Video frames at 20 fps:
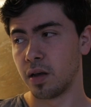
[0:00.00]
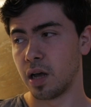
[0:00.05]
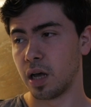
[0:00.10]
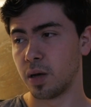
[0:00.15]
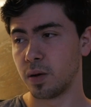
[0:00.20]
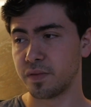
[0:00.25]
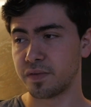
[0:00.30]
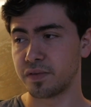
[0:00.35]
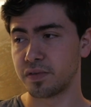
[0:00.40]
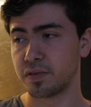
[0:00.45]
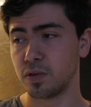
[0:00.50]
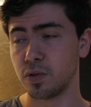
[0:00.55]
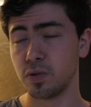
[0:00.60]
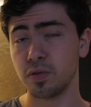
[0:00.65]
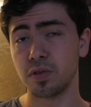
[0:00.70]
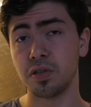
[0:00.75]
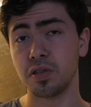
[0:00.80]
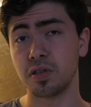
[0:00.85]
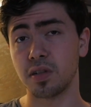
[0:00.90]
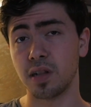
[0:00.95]
However,
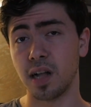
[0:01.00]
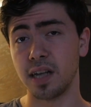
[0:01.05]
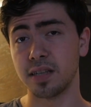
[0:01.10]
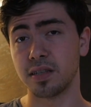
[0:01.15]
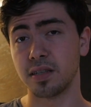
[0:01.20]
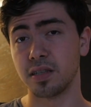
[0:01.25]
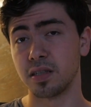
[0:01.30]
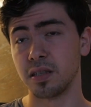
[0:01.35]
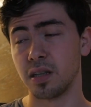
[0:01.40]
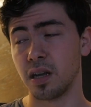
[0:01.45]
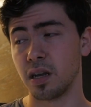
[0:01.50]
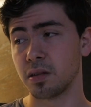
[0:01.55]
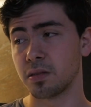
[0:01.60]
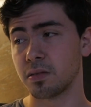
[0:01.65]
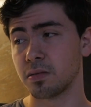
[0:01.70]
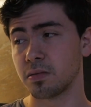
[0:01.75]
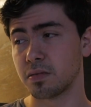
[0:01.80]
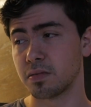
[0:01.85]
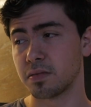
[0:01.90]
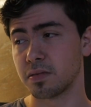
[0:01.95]
Lucy's class is
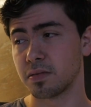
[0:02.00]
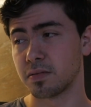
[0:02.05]
not